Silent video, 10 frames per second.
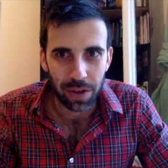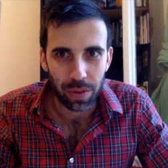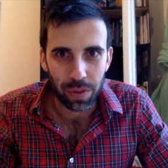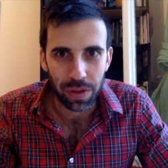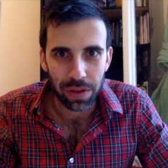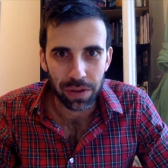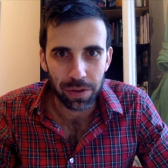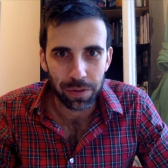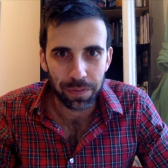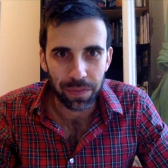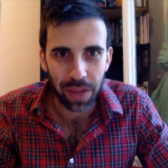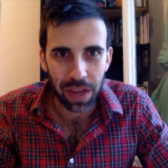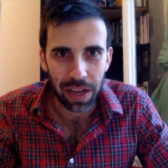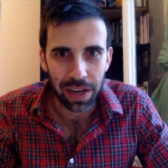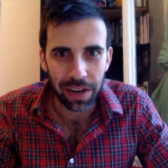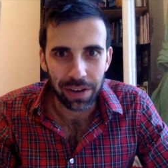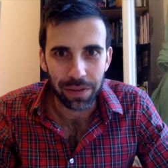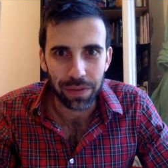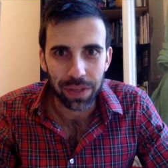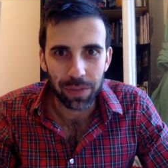Although, I don't know,
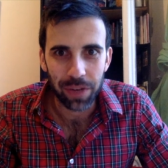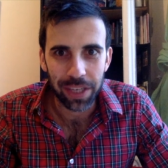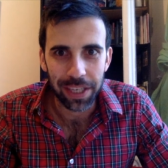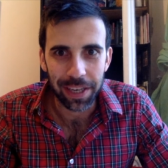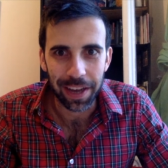for some reason